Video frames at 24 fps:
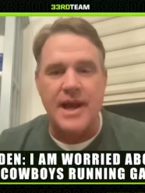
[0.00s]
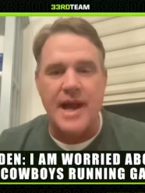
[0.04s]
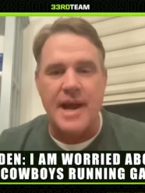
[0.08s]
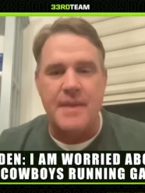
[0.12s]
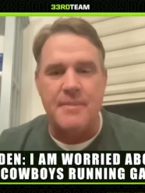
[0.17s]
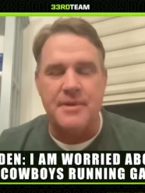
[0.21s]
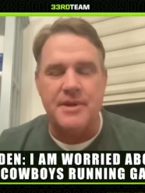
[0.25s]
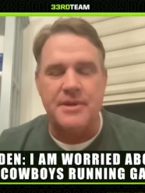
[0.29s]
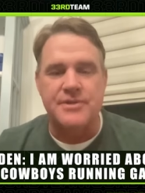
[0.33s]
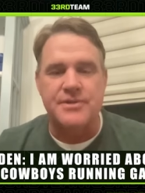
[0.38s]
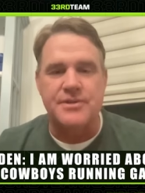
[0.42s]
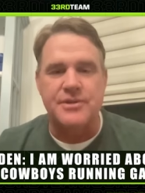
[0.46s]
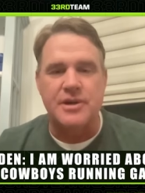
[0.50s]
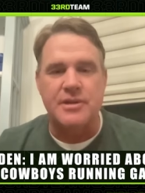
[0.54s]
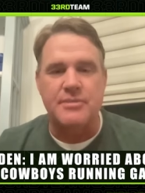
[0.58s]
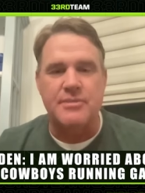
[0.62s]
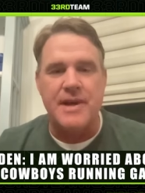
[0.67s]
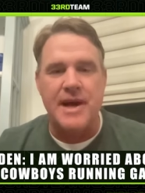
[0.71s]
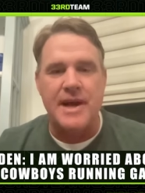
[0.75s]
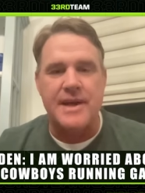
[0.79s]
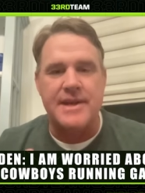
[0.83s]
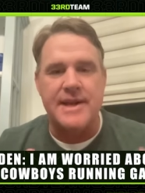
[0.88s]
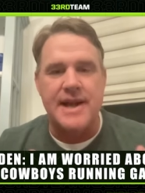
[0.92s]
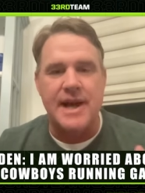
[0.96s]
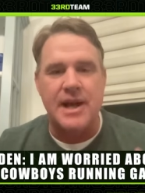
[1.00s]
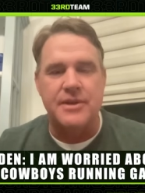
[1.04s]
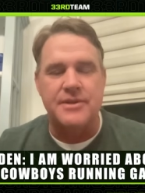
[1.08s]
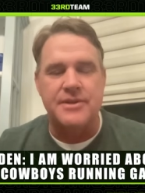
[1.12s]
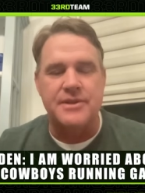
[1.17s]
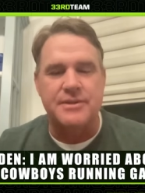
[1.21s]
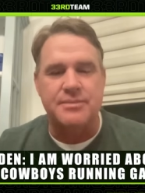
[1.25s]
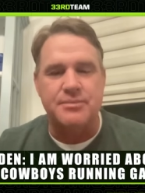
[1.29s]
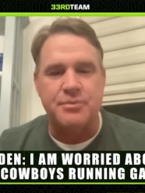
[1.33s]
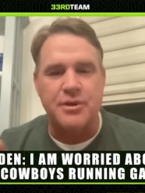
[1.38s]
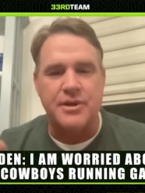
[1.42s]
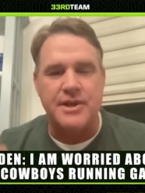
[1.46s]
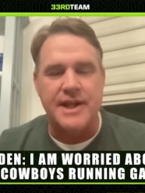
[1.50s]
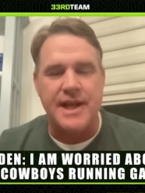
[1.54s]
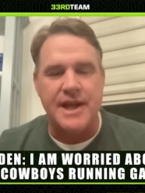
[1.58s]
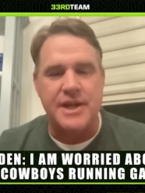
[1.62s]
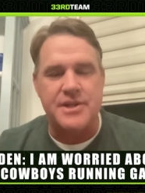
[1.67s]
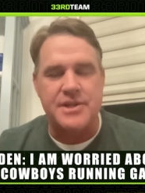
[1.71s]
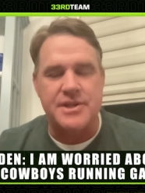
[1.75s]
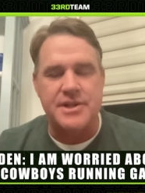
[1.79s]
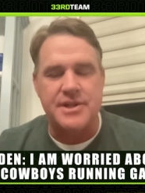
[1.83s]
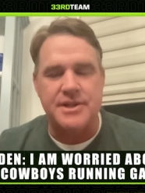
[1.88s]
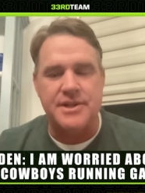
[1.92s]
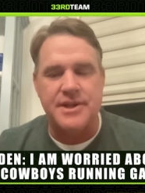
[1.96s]
I'm concerned about Dallas's
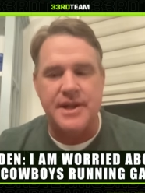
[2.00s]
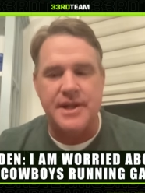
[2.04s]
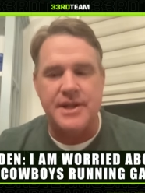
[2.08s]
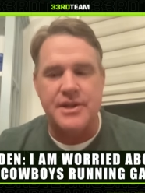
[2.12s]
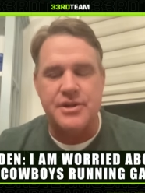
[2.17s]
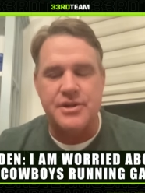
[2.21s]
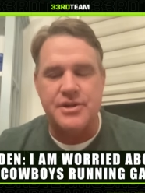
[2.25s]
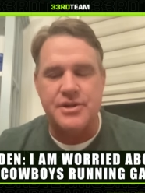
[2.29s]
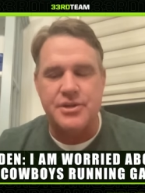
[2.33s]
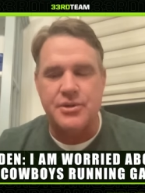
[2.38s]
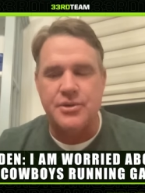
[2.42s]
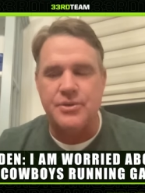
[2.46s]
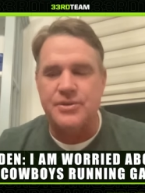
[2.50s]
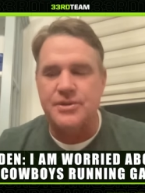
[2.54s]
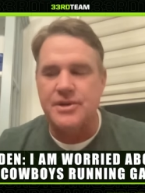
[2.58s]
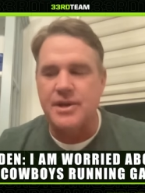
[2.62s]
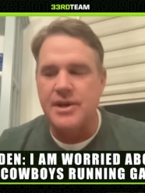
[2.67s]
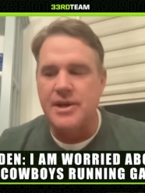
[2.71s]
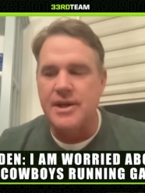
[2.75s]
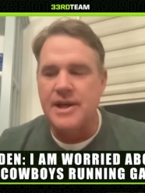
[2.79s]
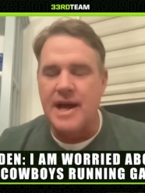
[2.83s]
protection issues.